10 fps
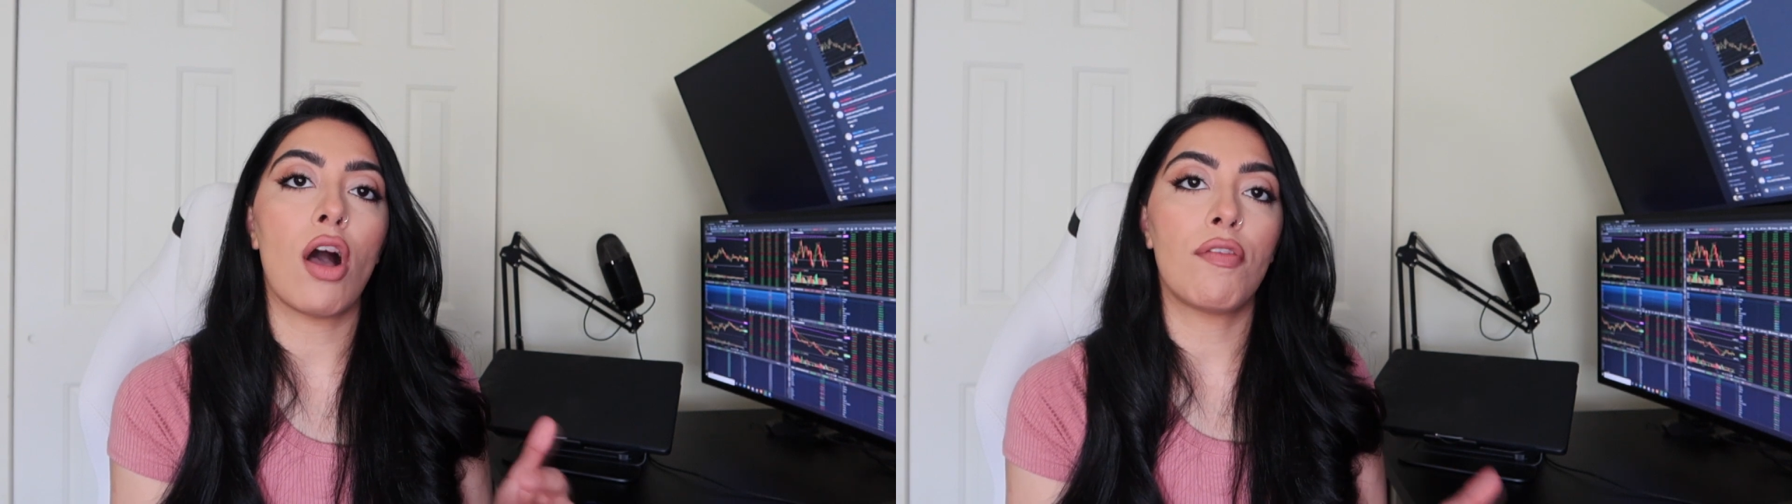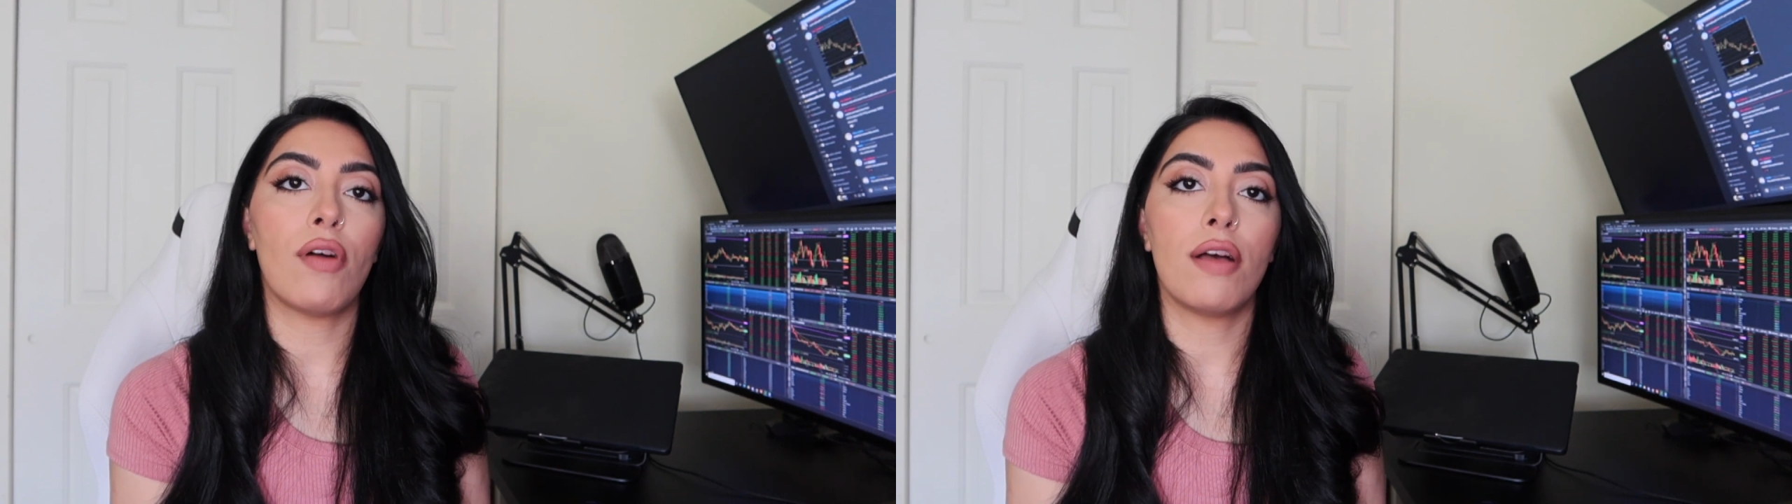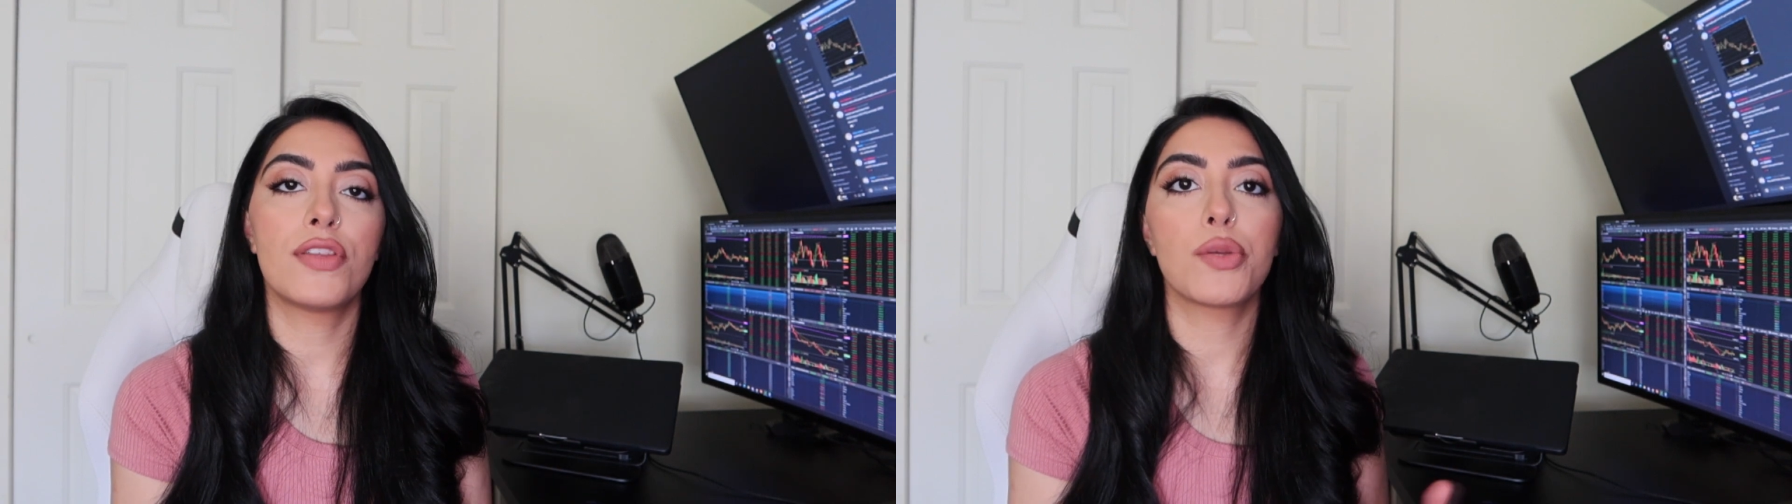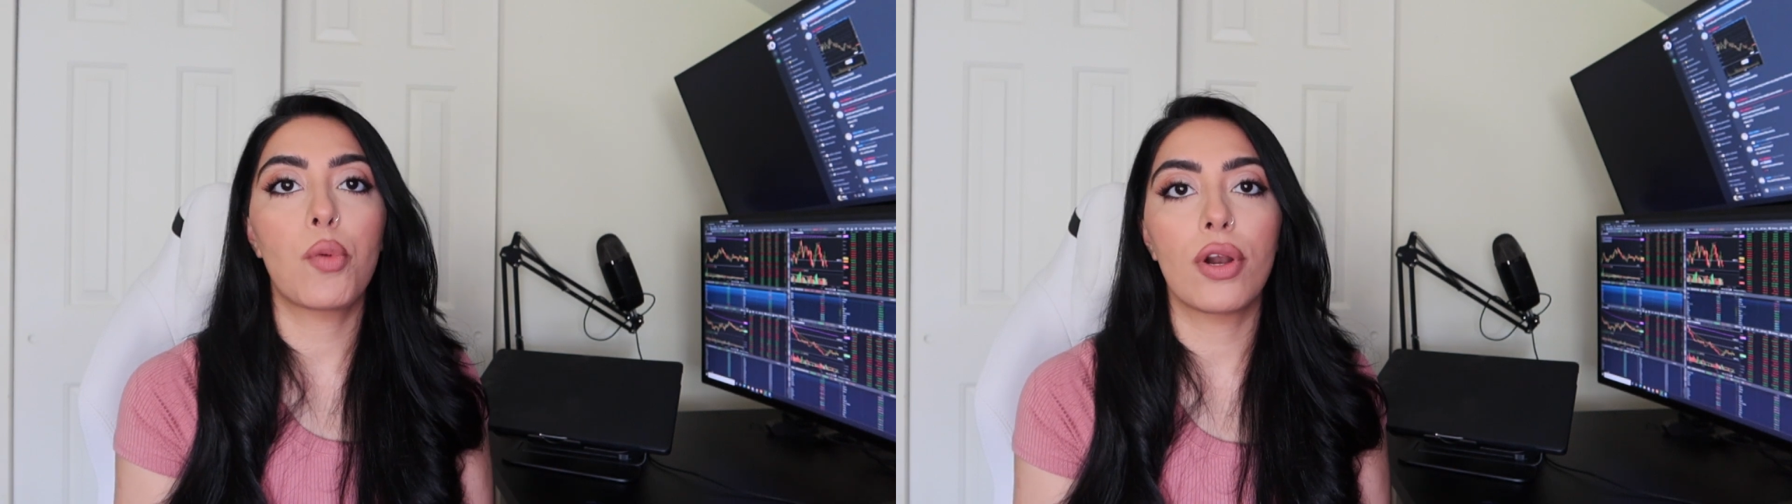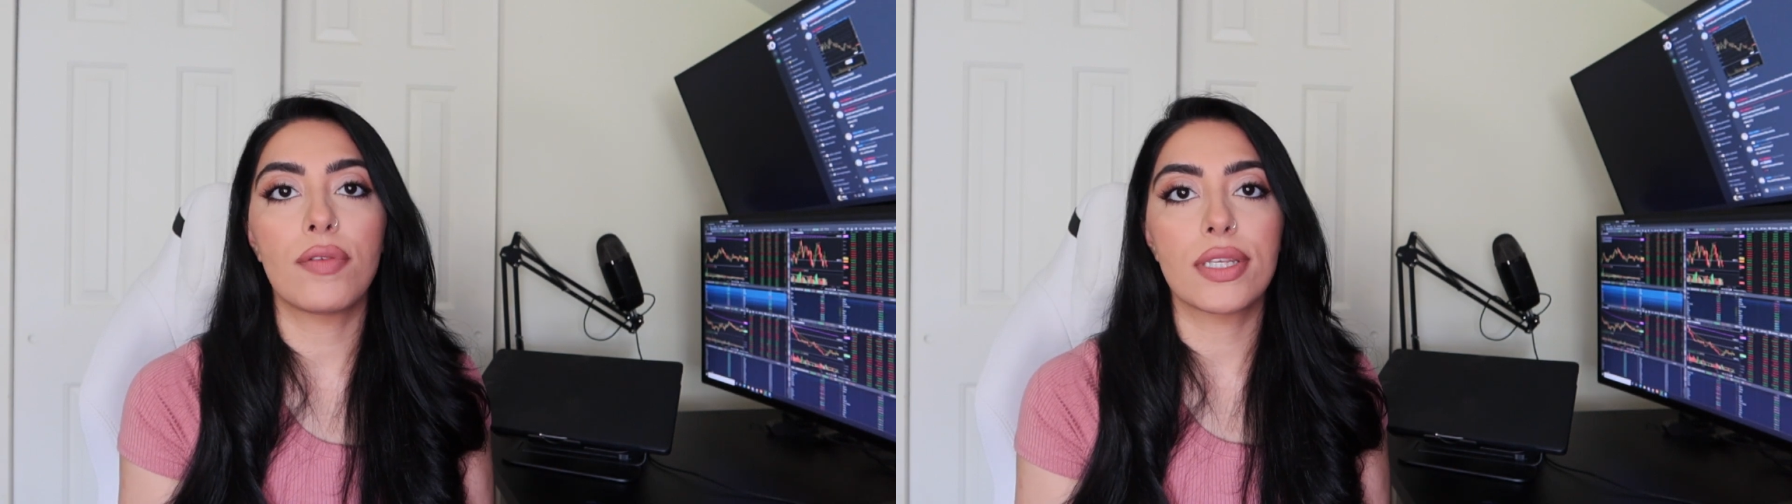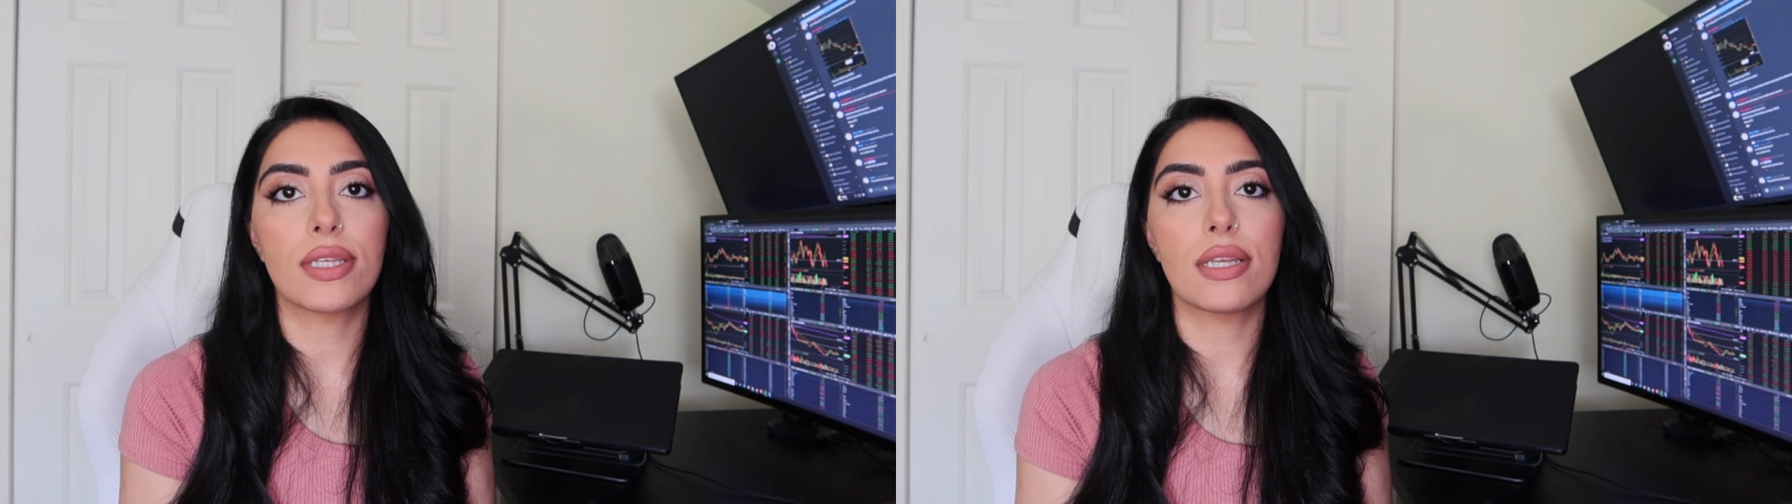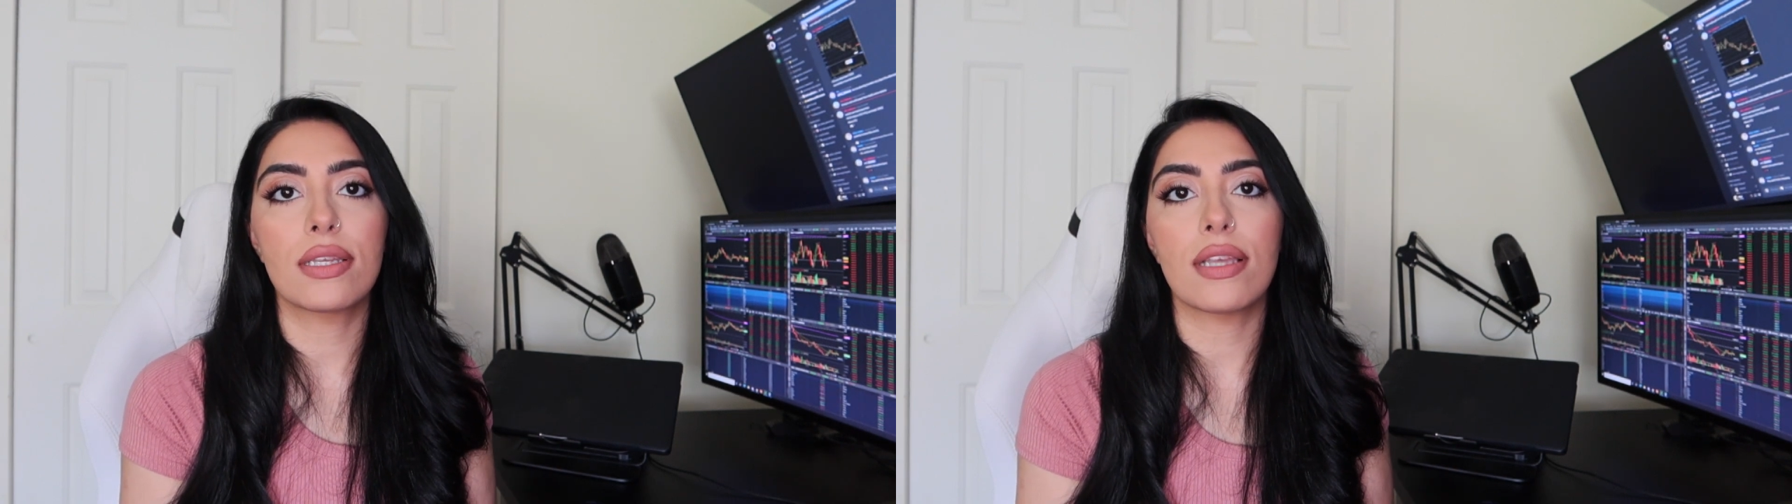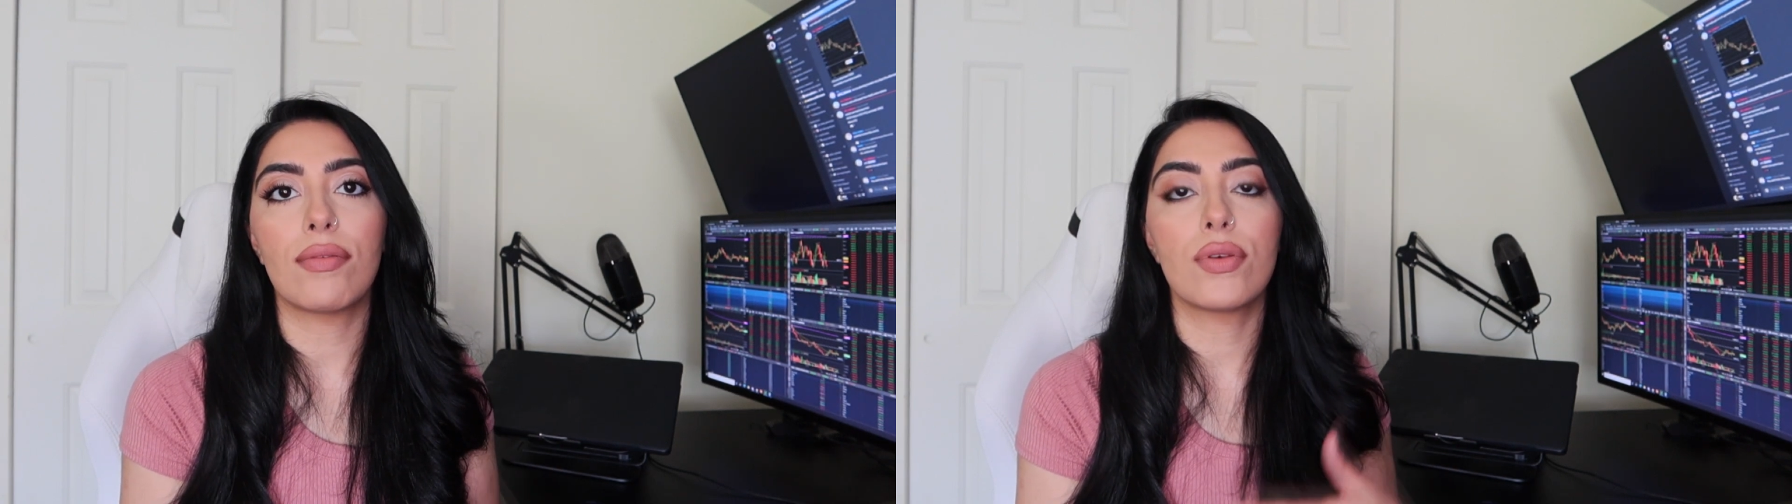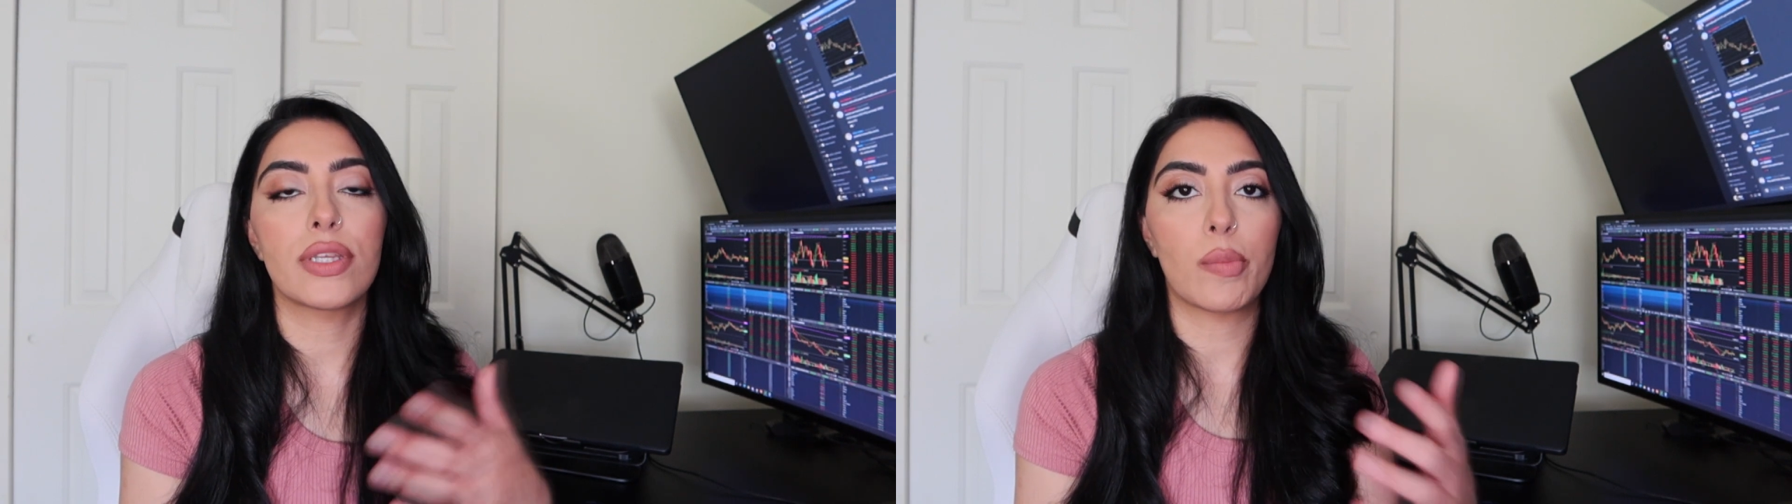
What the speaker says: off of support and resistance levels,